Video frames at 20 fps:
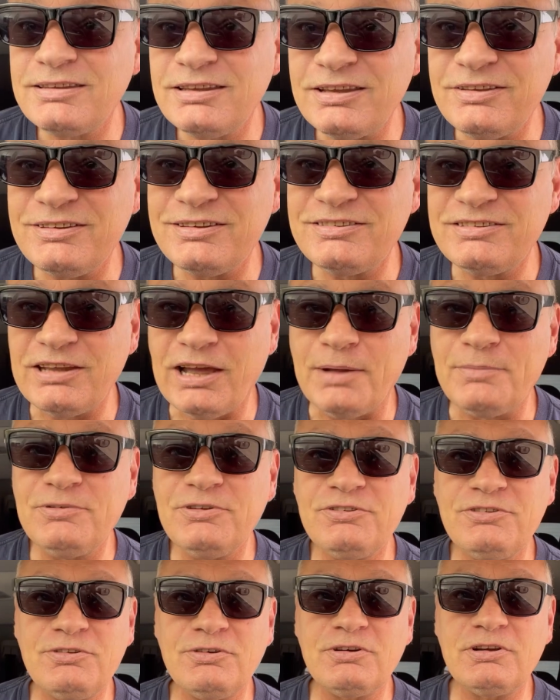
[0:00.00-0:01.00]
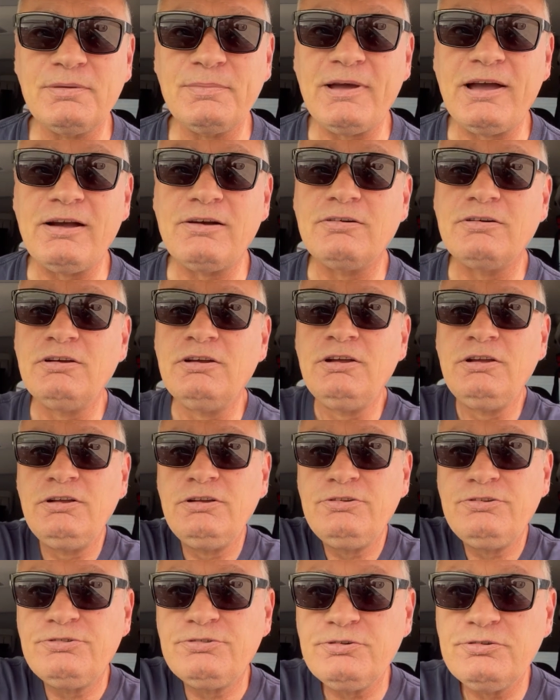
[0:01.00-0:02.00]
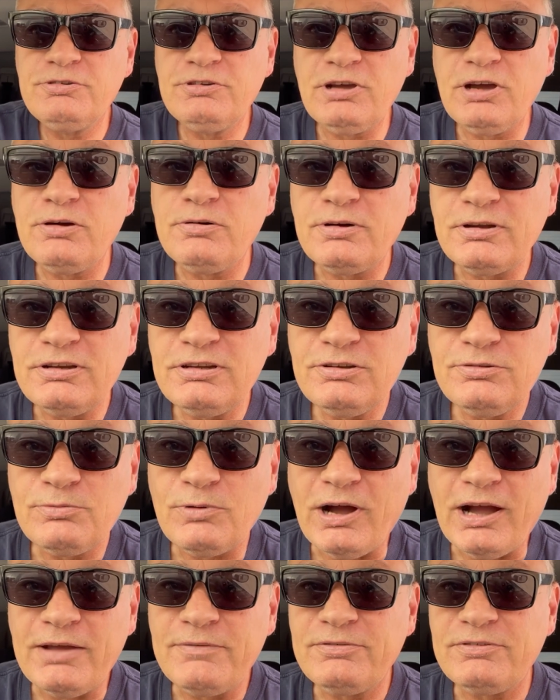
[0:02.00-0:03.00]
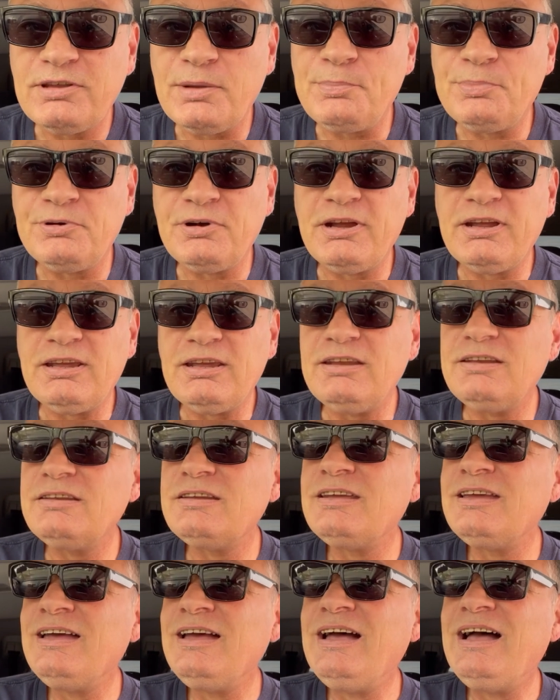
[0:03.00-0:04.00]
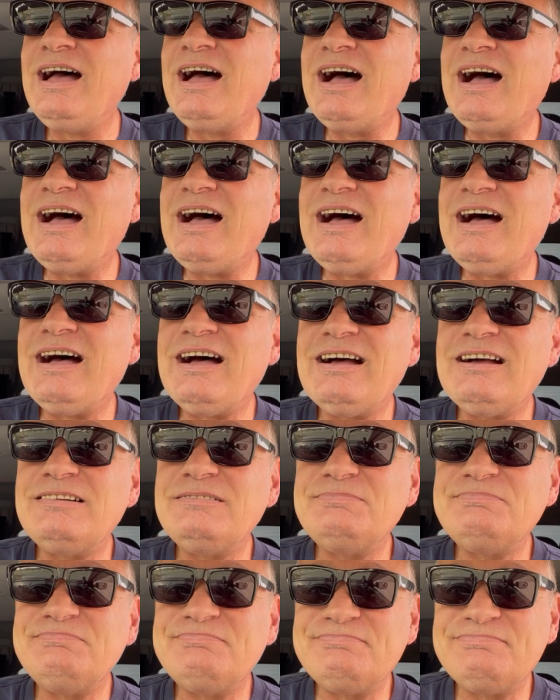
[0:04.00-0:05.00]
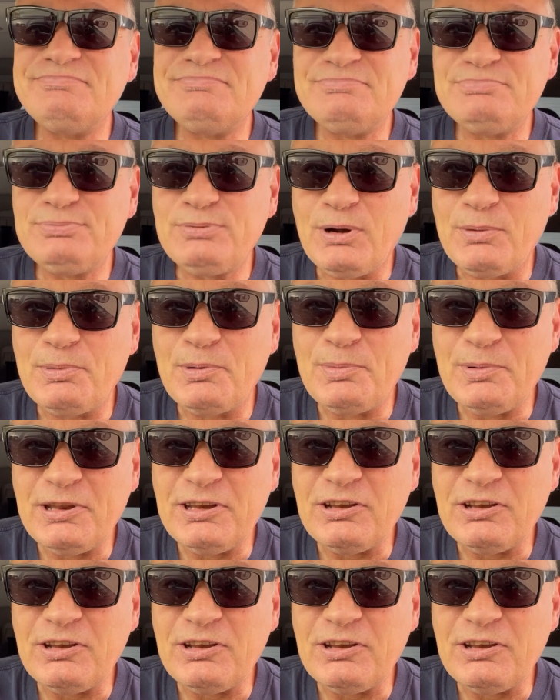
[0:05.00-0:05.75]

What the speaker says: Is it time to talk about Trudeau and his wife separating? Probably